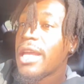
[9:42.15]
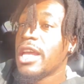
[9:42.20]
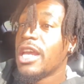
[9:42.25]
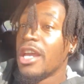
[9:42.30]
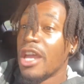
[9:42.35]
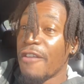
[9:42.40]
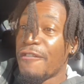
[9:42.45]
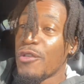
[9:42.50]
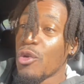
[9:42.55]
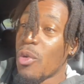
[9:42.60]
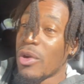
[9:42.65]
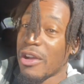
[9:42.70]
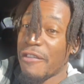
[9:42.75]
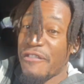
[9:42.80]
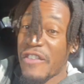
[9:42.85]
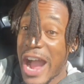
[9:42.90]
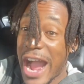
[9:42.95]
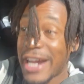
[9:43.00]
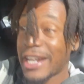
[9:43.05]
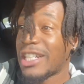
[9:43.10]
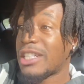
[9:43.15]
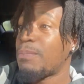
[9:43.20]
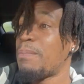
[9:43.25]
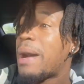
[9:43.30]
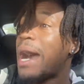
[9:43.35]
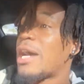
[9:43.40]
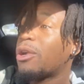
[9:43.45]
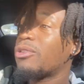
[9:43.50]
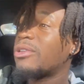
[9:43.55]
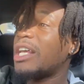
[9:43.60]
If you want to fight this
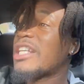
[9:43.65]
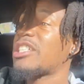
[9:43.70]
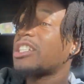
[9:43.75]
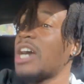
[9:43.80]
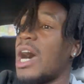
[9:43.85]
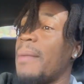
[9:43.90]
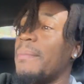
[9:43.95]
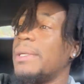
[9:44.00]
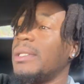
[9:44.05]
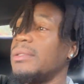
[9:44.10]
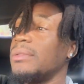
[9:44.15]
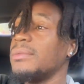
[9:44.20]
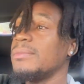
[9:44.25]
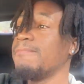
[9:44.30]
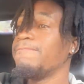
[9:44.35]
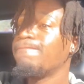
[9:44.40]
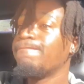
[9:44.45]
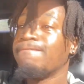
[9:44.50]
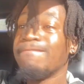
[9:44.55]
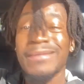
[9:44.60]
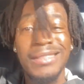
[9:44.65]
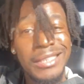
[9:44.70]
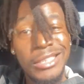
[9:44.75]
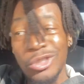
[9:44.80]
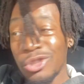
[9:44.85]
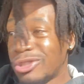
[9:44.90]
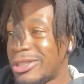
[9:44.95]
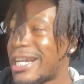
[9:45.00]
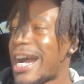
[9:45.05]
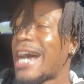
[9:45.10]
battle that's coming,
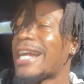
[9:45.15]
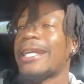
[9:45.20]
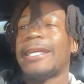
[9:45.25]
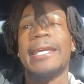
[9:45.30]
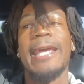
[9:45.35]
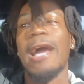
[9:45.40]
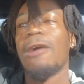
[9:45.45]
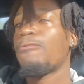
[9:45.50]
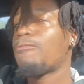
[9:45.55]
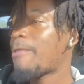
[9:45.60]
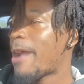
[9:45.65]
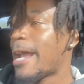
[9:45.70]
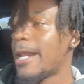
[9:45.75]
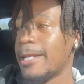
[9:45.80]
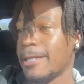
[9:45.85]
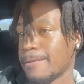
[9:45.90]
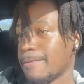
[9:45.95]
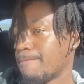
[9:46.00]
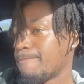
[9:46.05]
you got to get ready.